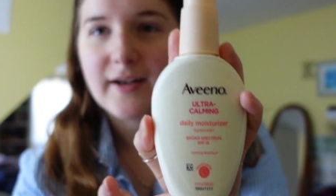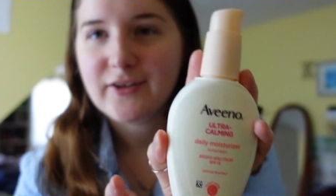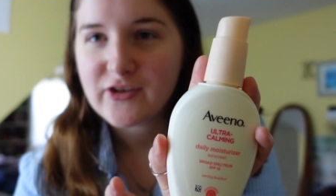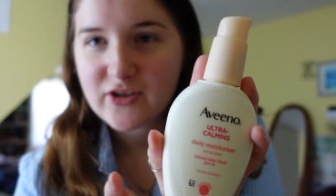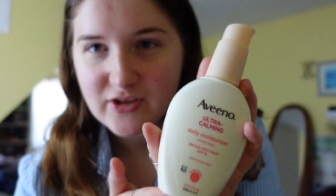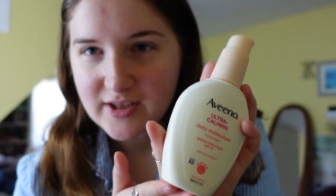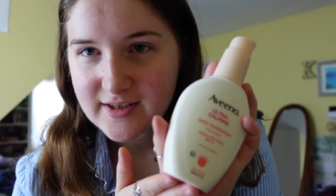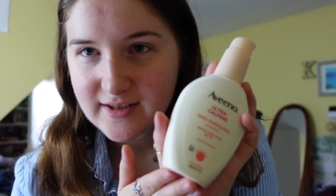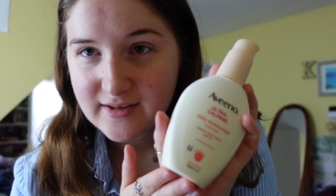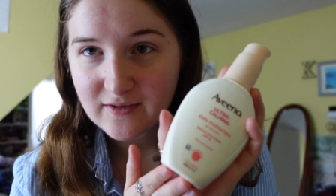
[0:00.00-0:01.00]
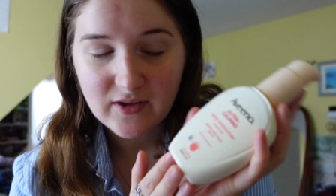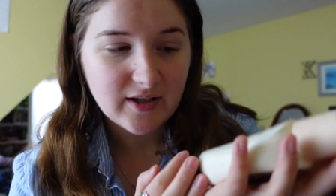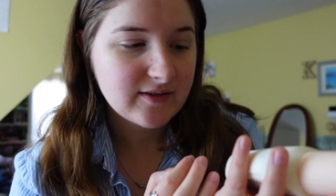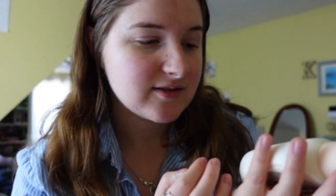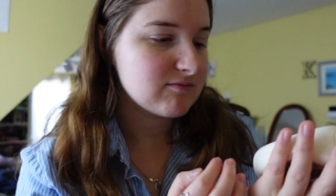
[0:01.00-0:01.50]
I literally just got this at
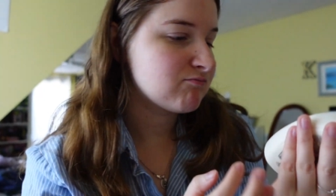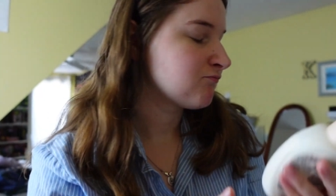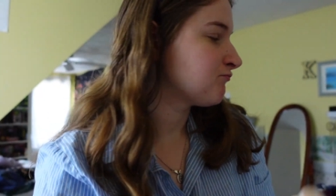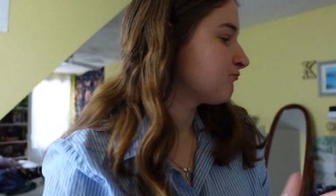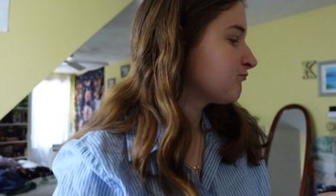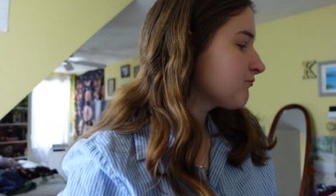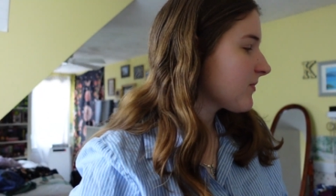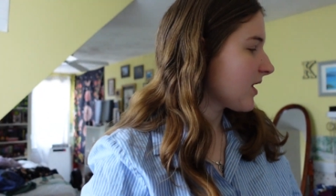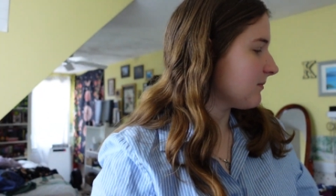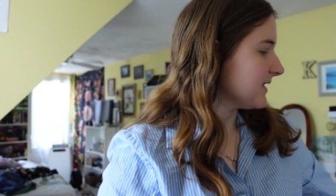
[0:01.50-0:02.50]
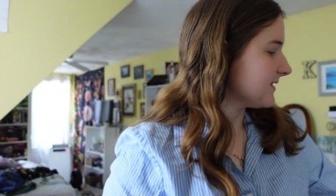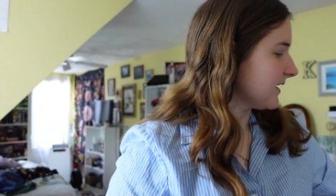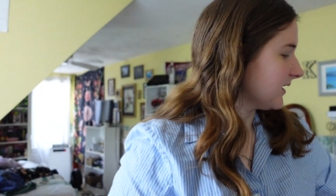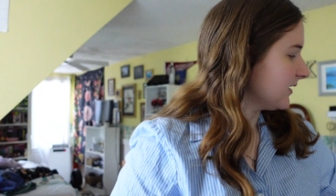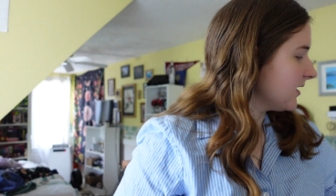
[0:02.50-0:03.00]
CVS. My
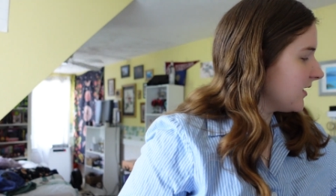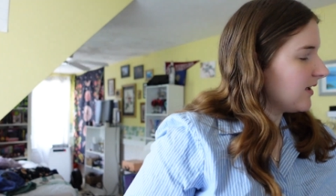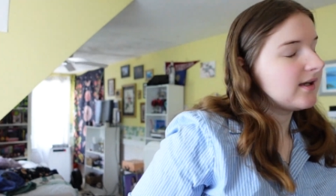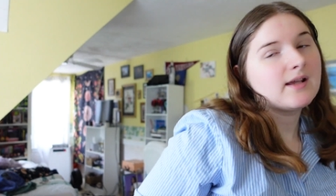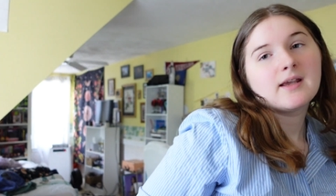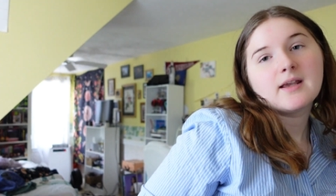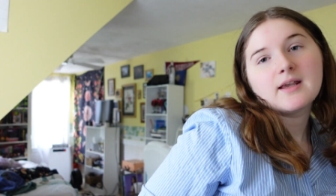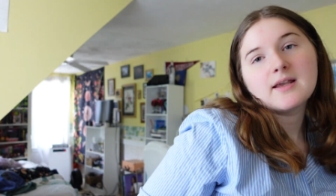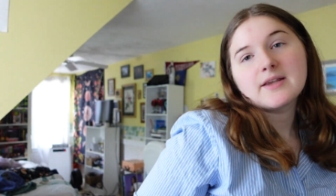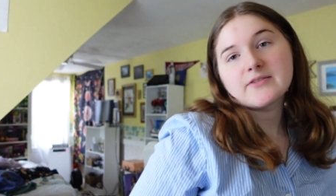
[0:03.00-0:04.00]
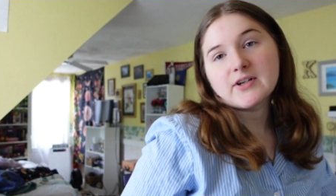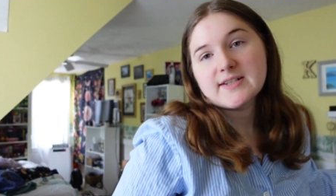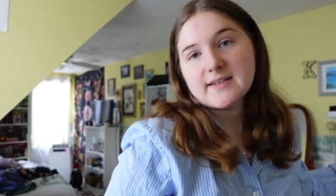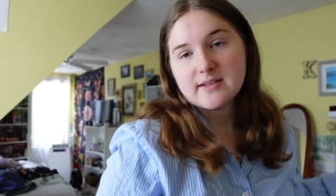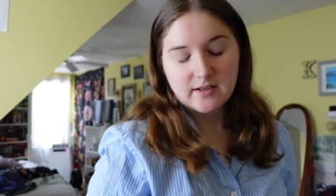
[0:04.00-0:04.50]
skin is very
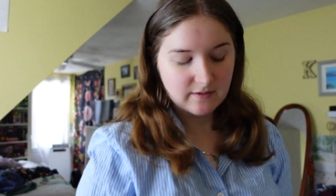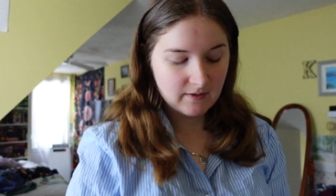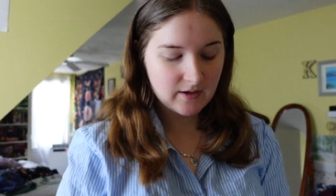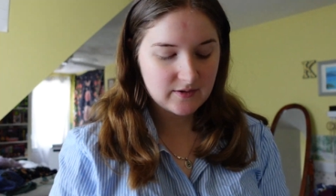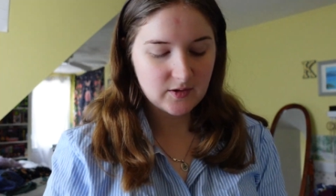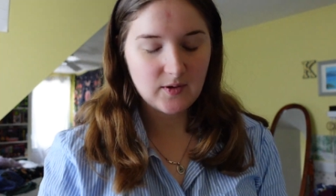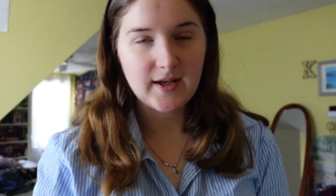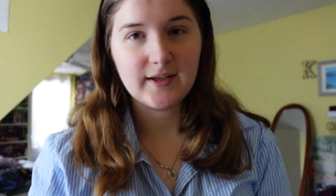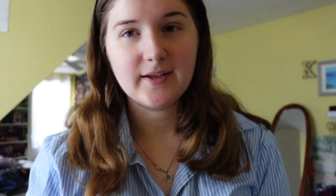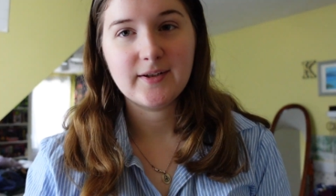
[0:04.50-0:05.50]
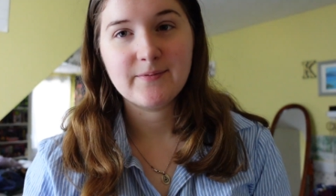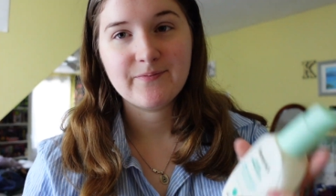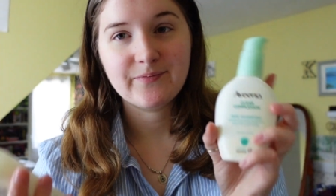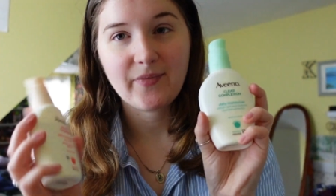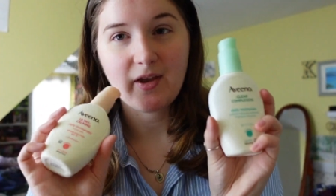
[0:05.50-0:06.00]
sensitive, so like
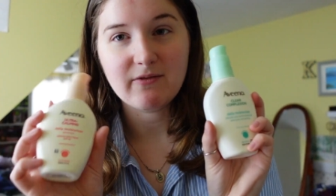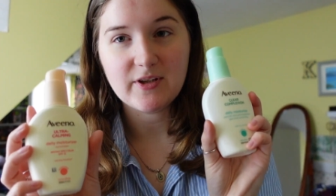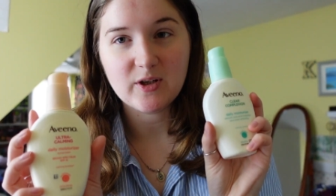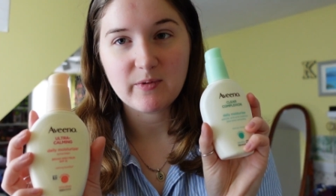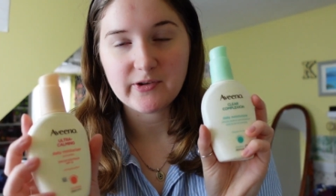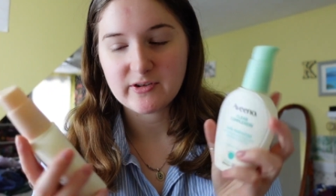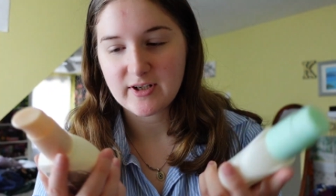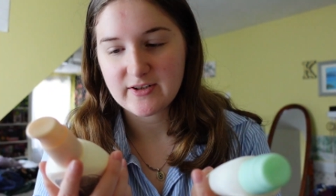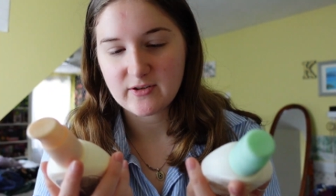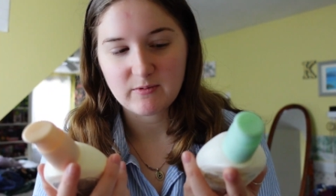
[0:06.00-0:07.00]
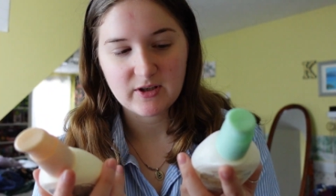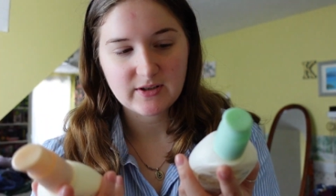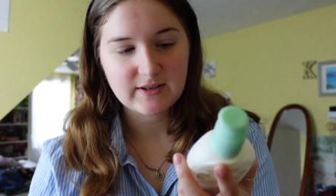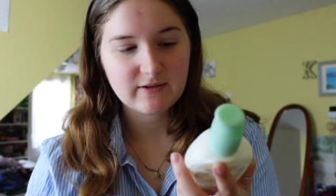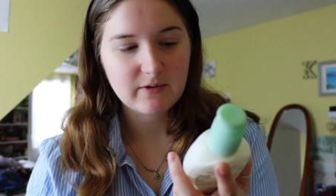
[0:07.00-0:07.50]
Aveeno moisturizer works
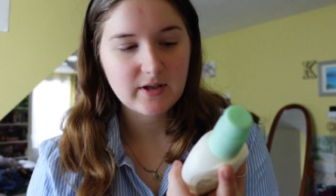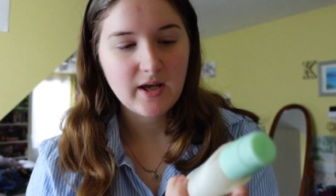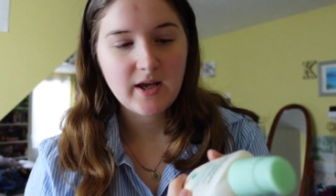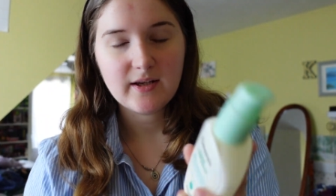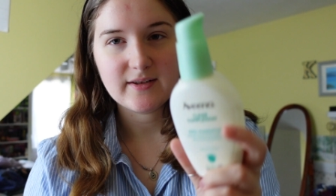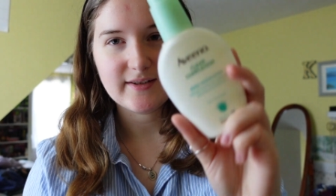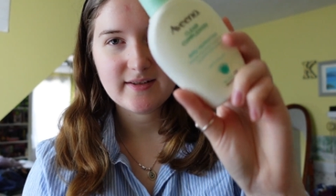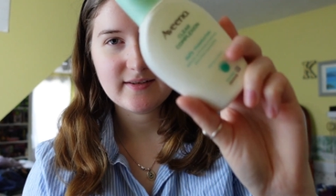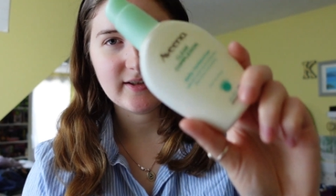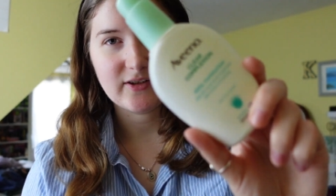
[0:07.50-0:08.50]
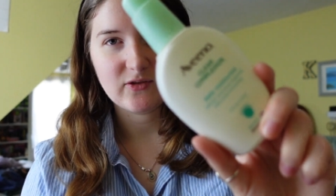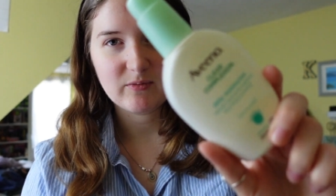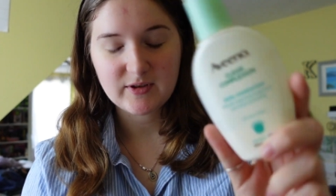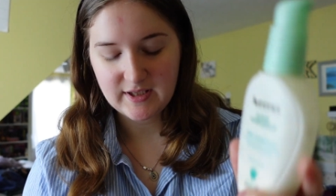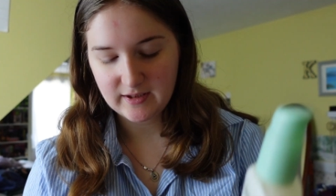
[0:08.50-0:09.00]
on this one. This is like a
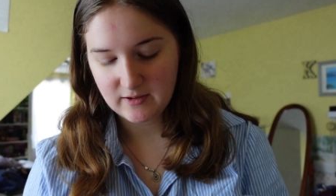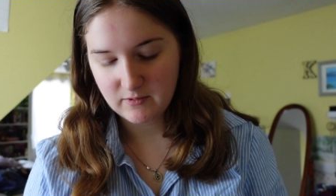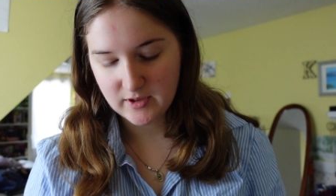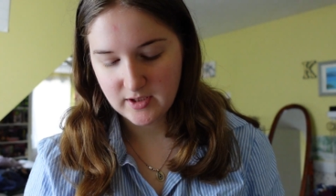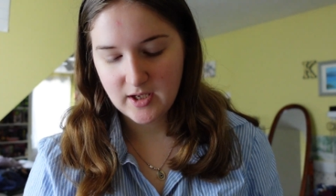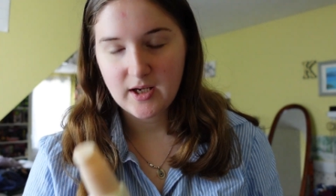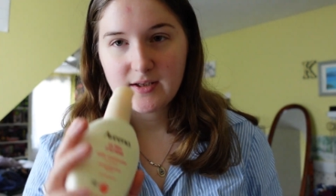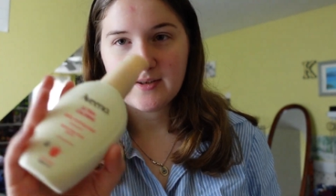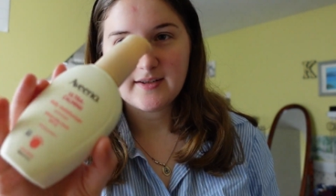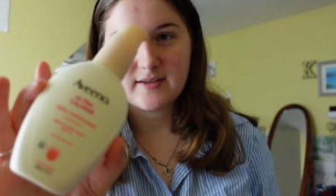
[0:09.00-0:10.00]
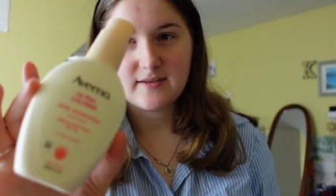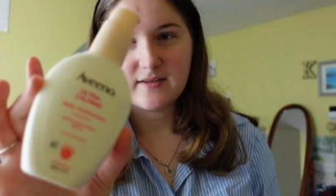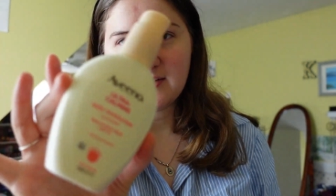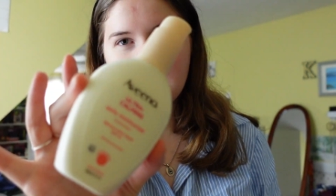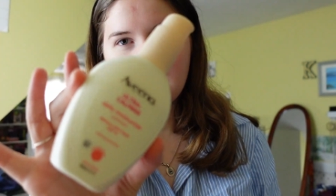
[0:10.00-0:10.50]
normal daily one. This is
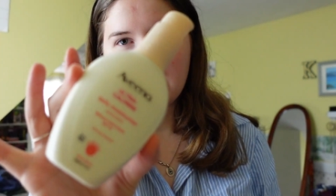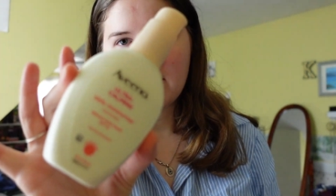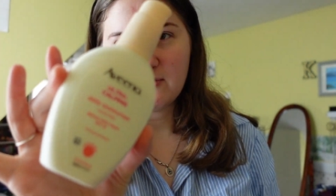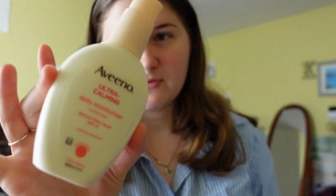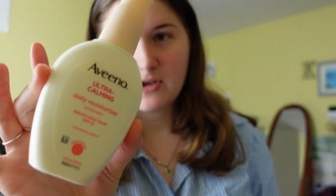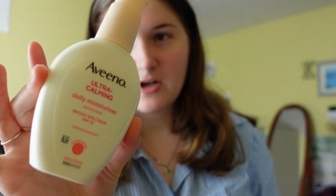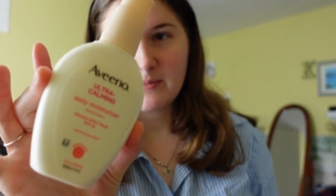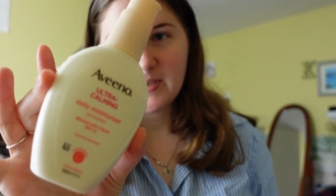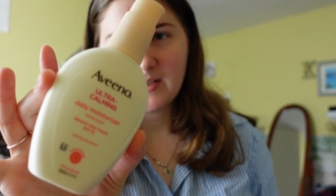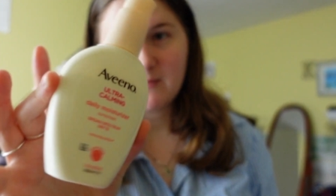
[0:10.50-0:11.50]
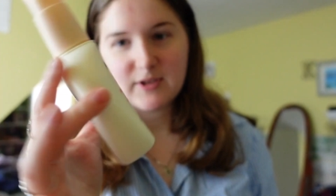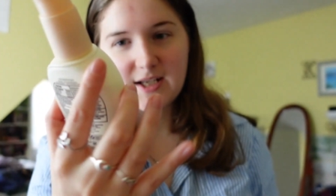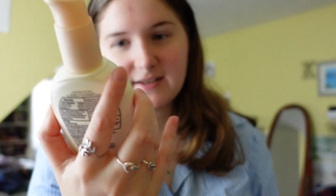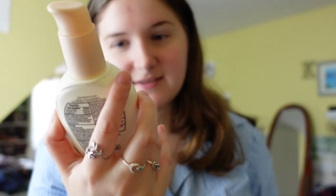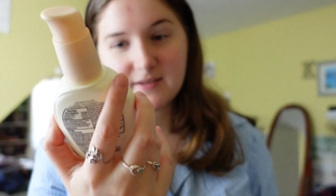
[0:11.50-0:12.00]
a ultra calming one that
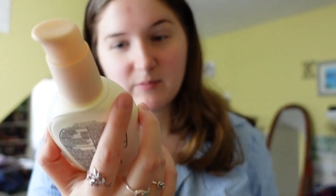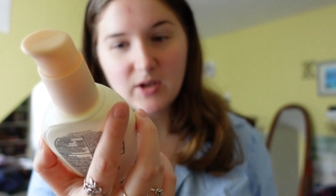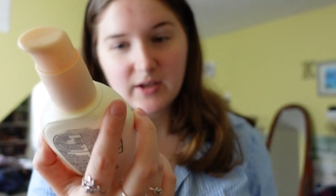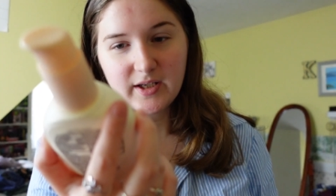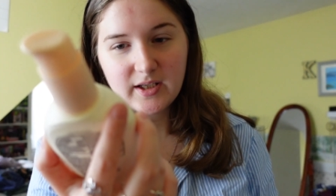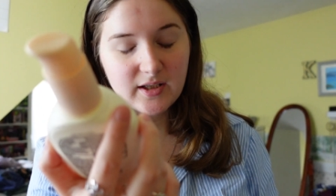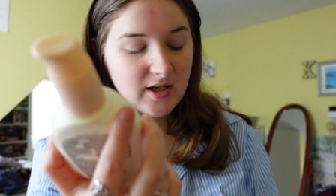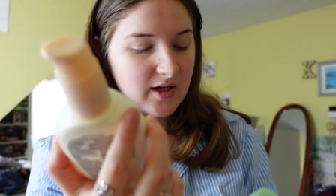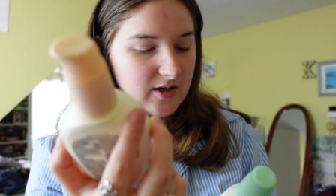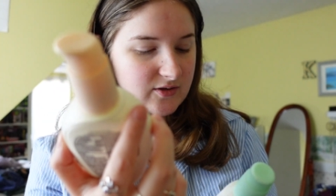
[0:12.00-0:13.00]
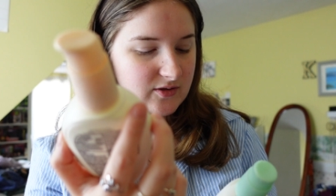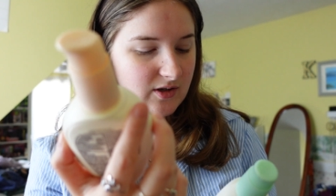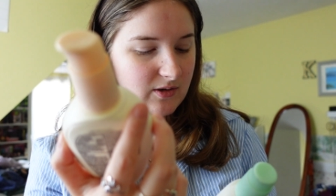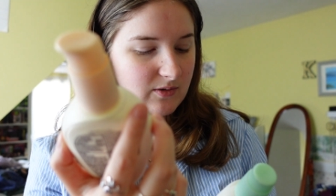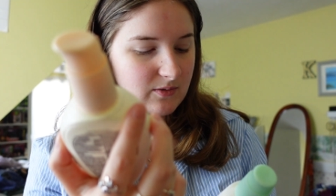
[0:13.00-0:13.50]
has sunblock in it.
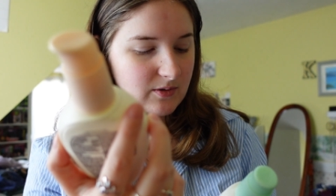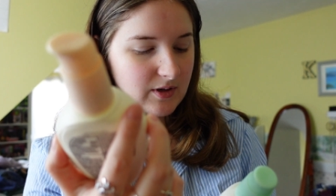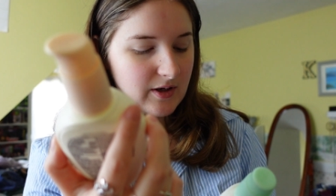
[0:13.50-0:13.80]
So